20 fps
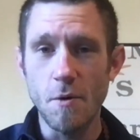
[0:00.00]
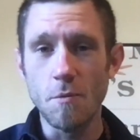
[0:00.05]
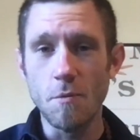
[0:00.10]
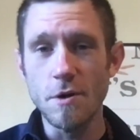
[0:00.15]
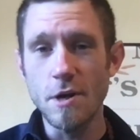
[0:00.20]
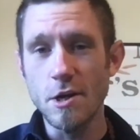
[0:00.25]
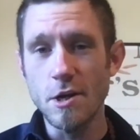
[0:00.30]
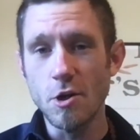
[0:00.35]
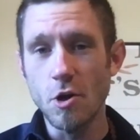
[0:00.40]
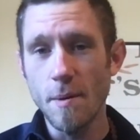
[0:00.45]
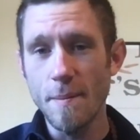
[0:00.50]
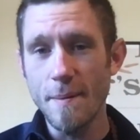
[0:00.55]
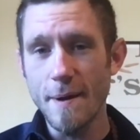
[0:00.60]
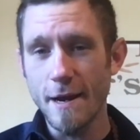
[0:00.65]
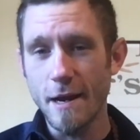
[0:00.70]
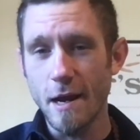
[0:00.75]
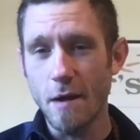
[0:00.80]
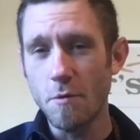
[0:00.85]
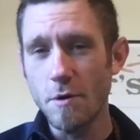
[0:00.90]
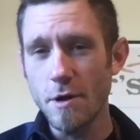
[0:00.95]
I wanted
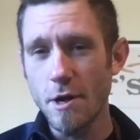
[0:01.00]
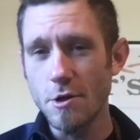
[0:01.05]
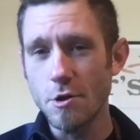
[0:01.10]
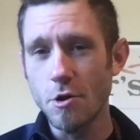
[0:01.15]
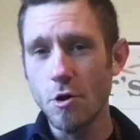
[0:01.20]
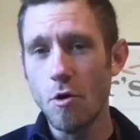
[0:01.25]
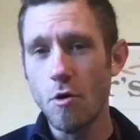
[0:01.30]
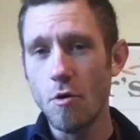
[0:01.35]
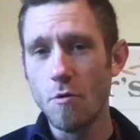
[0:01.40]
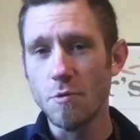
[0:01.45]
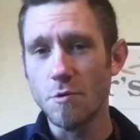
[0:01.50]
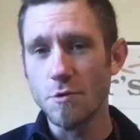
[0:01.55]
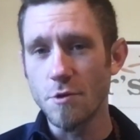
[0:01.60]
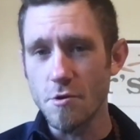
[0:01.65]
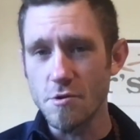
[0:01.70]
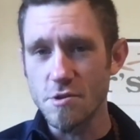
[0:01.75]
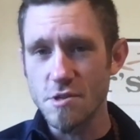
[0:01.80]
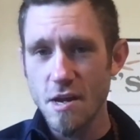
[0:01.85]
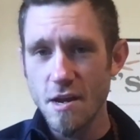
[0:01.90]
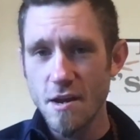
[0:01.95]
to go over
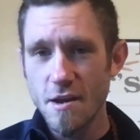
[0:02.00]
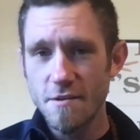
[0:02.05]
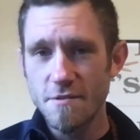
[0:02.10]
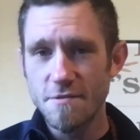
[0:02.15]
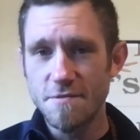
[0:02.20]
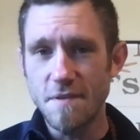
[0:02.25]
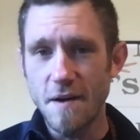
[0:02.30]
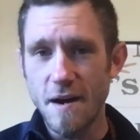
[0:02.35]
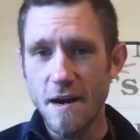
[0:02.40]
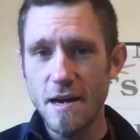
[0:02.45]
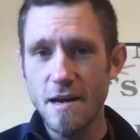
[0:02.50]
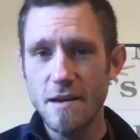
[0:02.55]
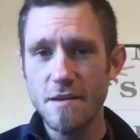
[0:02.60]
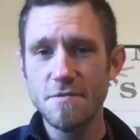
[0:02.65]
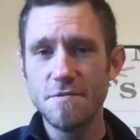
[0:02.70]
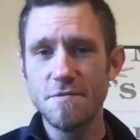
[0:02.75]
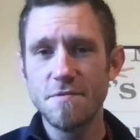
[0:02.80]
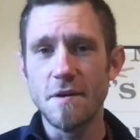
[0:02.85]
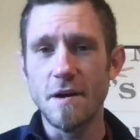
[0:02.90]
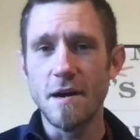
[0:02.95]
those
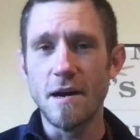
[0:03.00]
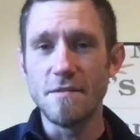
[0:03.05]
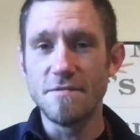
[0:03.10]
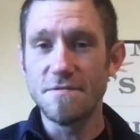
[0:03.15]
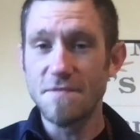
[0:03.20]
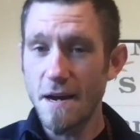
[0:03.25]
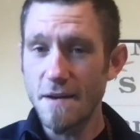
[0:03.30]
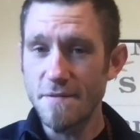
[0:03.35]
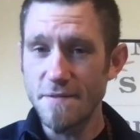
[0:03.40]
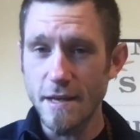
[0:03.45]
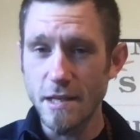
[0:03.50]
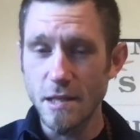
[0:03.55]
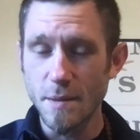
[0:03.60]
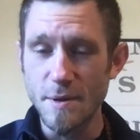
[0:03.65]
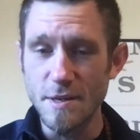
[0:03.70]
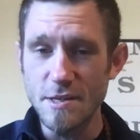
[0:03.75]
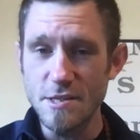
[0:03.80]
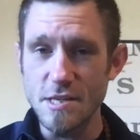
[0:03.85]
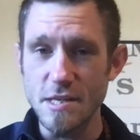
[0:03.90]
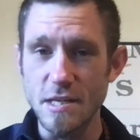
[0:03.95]
five
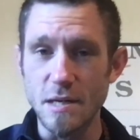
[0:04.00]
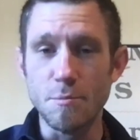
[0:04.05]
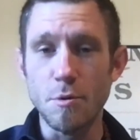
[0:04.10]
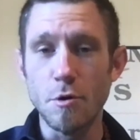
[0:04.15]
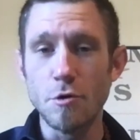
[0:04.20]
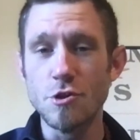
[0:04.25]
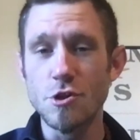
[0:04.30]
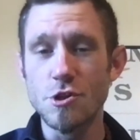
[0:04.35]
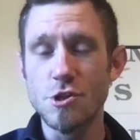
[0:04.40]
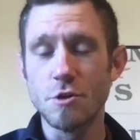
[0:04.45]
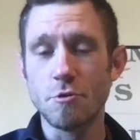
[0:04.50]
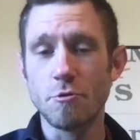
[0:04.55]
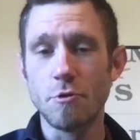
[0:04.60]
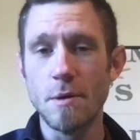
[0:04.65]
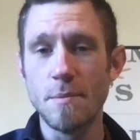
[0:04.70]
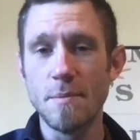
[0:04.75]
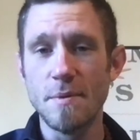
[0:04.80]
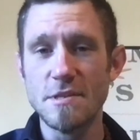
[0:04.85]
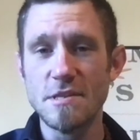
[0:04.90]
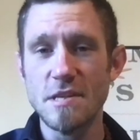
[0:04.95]
elements in a purchase
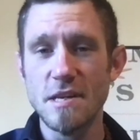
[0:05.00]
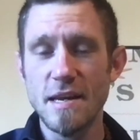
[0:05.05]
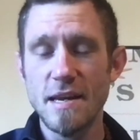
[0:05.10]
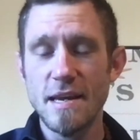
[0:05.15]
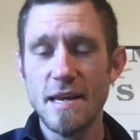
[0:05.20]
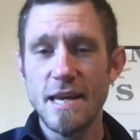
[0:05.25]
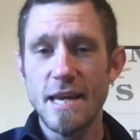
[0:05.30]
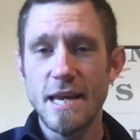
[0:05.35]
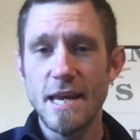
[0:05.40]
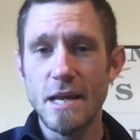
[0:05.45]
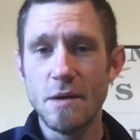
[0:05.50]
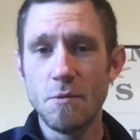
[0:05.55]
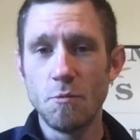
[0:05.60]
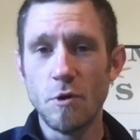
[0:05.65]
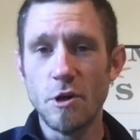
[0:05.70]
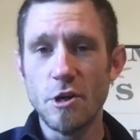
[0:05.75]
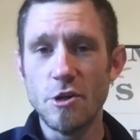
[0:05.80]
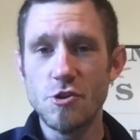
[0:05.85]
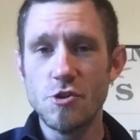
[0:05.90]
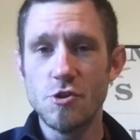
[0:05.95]
agreement in
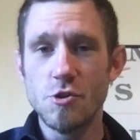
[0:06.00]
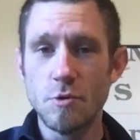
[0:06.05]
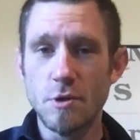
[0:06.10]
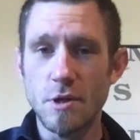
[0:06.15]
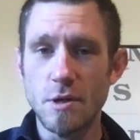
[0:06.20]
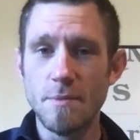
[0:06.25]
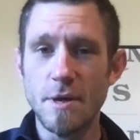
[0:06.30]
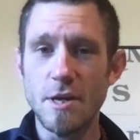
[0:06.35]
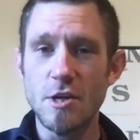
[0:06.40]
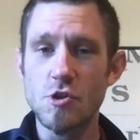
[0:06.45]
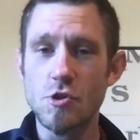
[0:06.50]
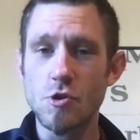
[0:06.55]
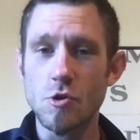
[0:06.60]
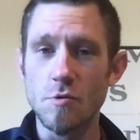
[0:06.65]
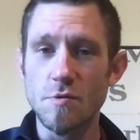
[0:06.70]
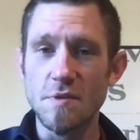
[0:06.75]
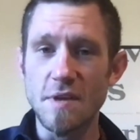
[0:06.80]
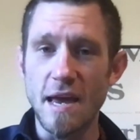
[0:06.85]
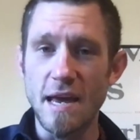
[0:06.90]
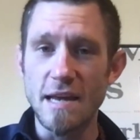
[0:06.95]
which you can make
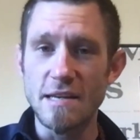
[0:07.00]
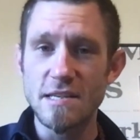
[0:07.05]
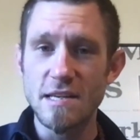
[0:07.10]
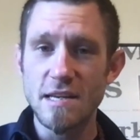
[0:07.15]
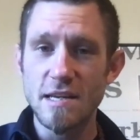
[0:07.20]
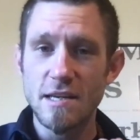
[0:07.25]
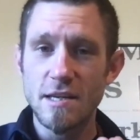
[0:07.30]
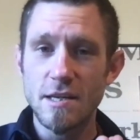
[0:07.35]
sure that